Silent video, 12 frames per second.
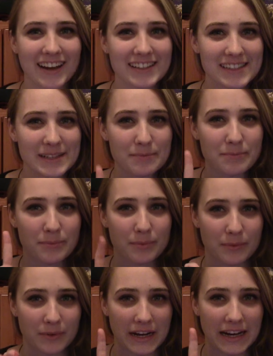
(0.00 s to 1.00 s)
I say
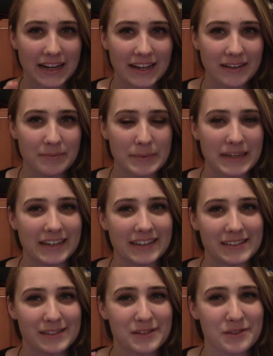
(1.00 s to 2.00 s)
break
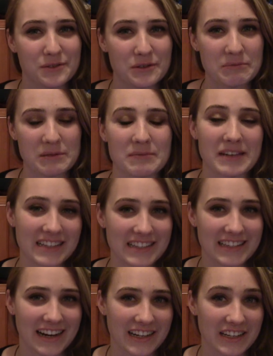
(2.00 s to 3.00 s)
because stupid me
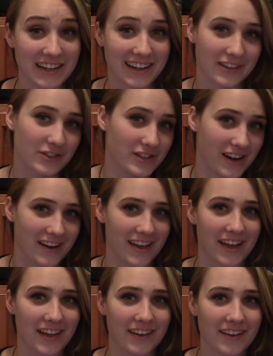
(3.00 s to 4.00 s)
decided to get a gen
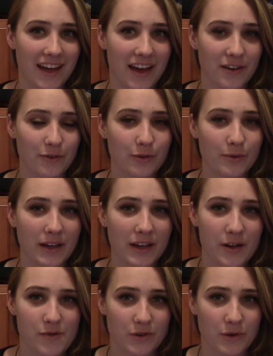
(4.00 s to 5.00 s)
ed out of the
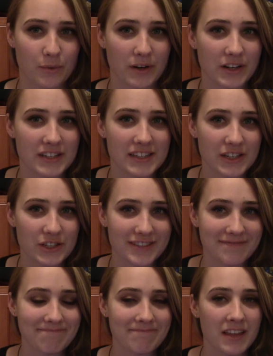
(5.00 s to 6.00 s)
way over winter
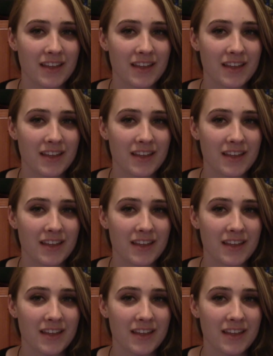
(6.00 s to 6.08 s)
session.